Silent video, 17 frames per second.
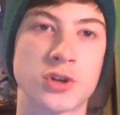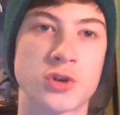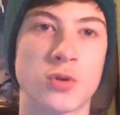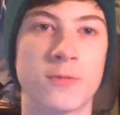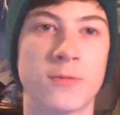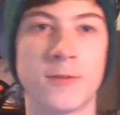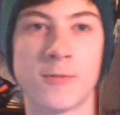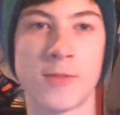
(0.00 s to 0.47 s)

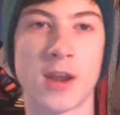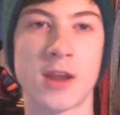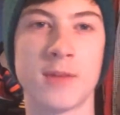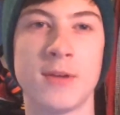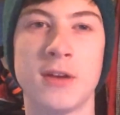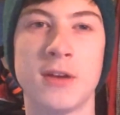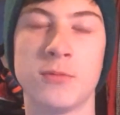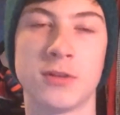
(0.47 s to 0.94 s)
short film
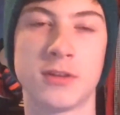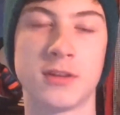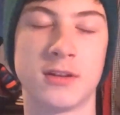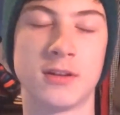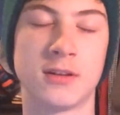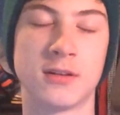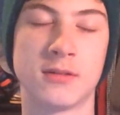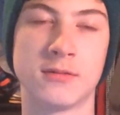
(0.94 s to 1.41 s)
that I made with
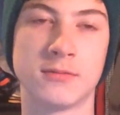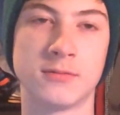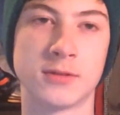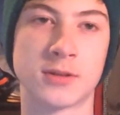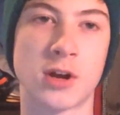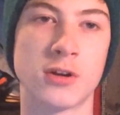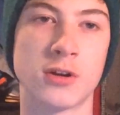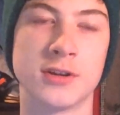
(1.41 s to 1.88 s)

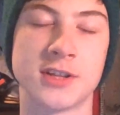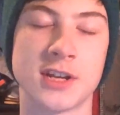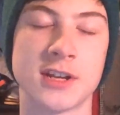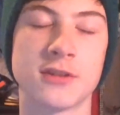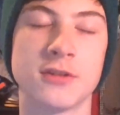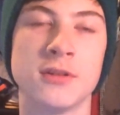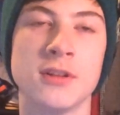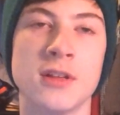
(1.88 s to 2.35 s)
Carter and
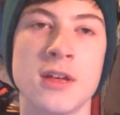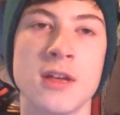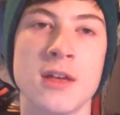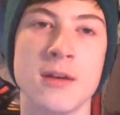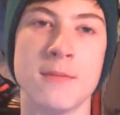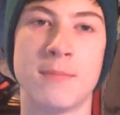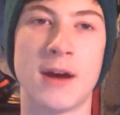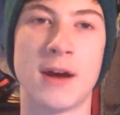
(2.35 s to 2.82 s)
Daniel,
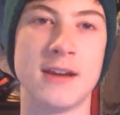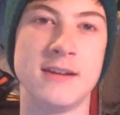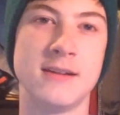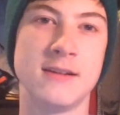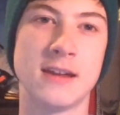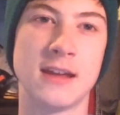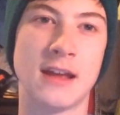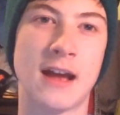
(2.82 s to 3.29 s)

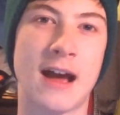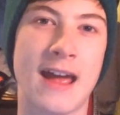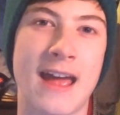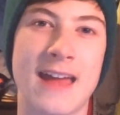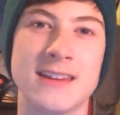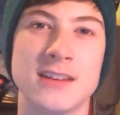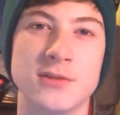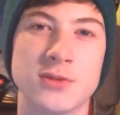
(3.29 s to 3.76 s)
but
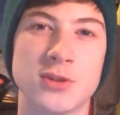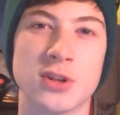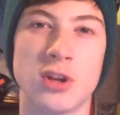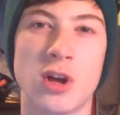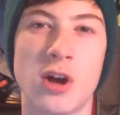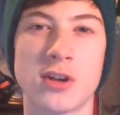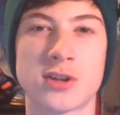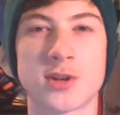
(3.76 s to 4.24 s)
I hadn't used it a
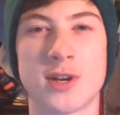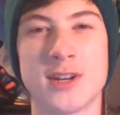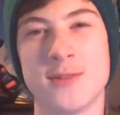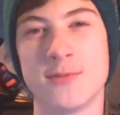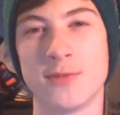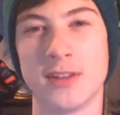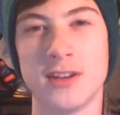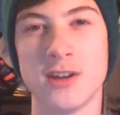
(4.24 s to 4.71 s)
lot, so I
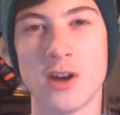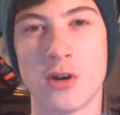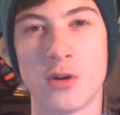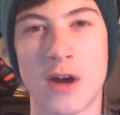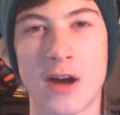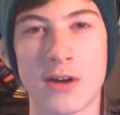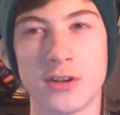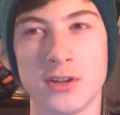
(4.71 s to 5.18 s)
didn't really
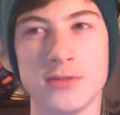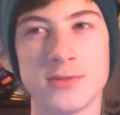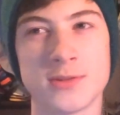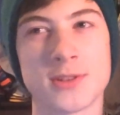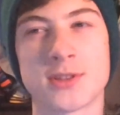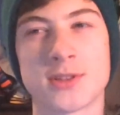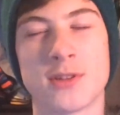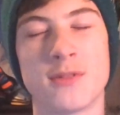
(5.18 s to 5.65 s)
know how to
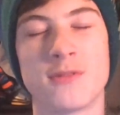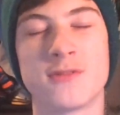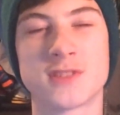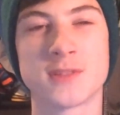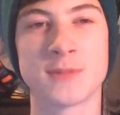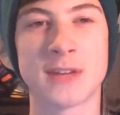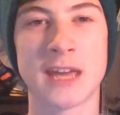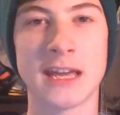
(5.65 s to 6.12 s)
use it. So there were
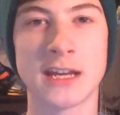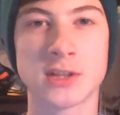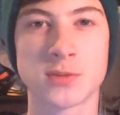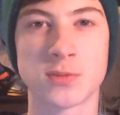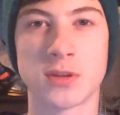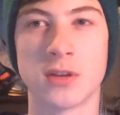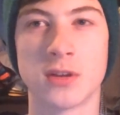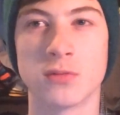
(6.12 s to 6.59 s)
some
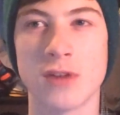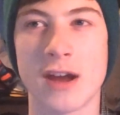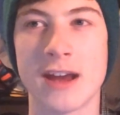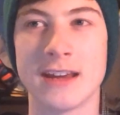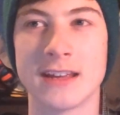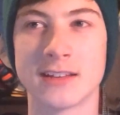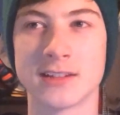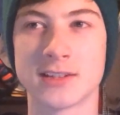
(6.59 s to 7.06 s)
kinks with the
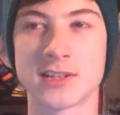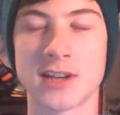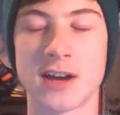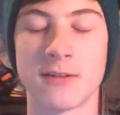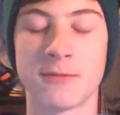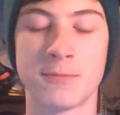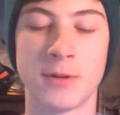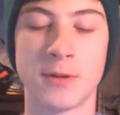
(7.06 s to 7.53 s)
writing and
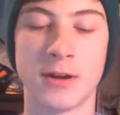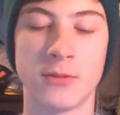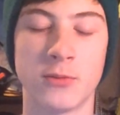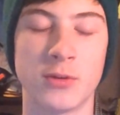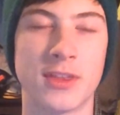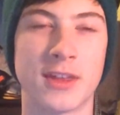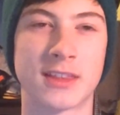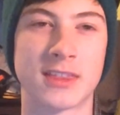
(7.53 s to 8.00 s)
stuff,
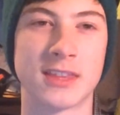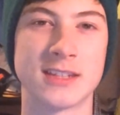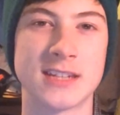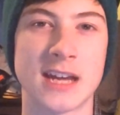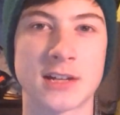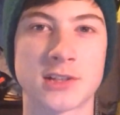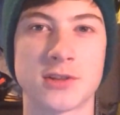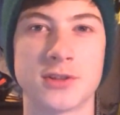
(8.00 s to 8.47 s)
but with like the
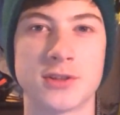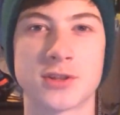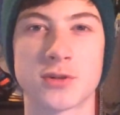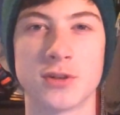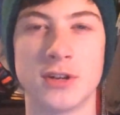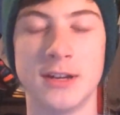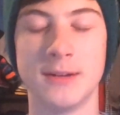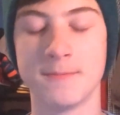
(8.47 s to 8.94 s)
text on
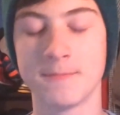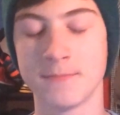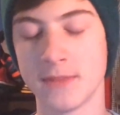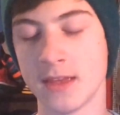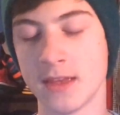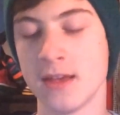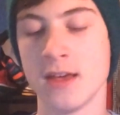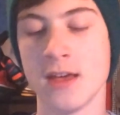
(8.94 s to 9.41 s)
screen.
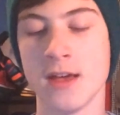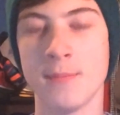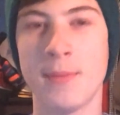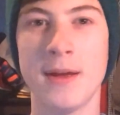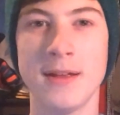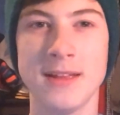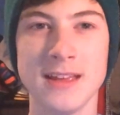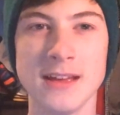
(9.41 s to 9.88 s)

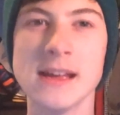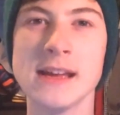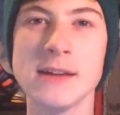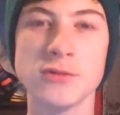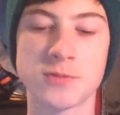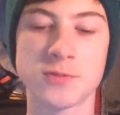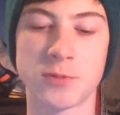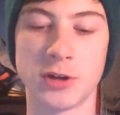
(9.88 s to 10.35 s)
But
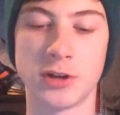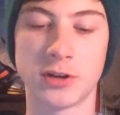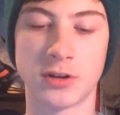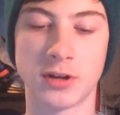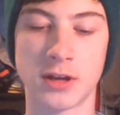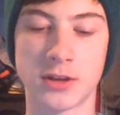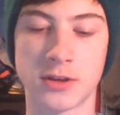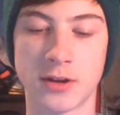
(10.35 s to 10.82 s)
it was pretty
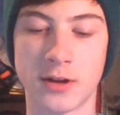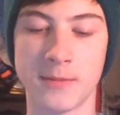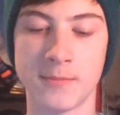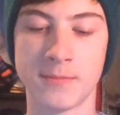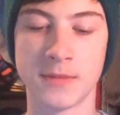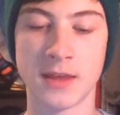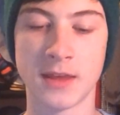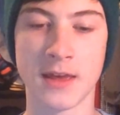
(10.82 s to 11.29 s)
good, I
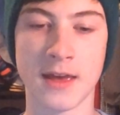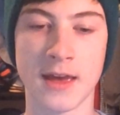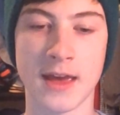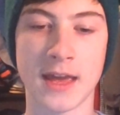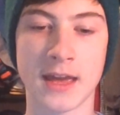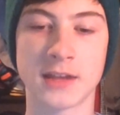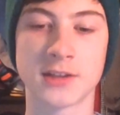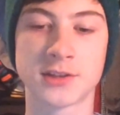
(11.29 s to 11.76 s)
thought.
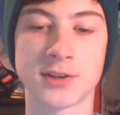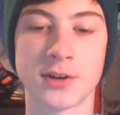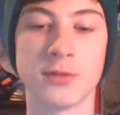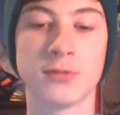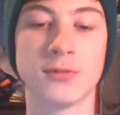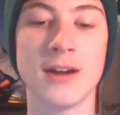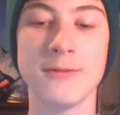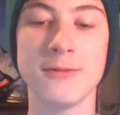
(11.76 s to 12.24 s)
And so